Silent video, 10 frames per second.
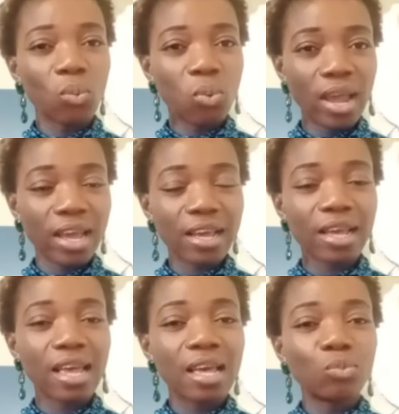work
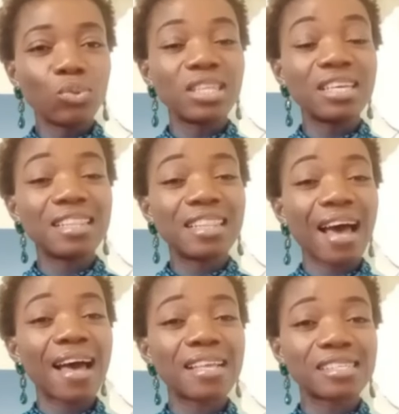within
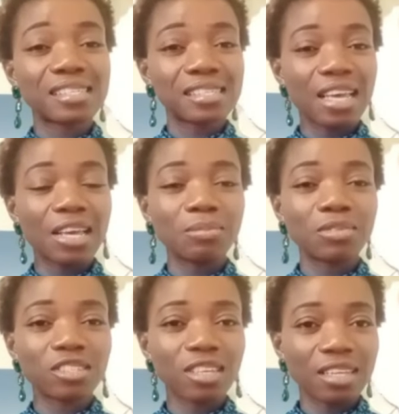that same
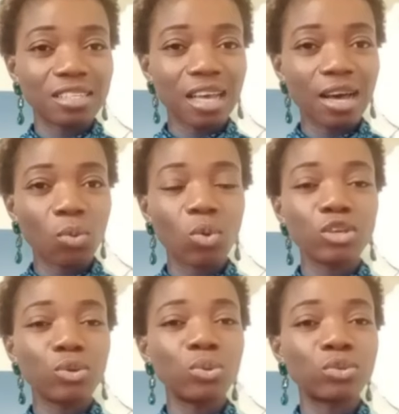sector
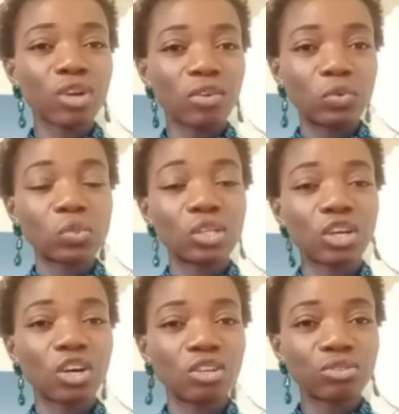when you travel to
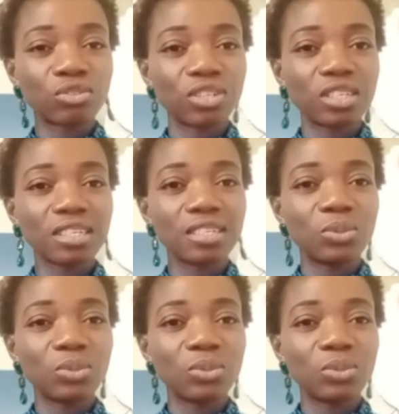the country.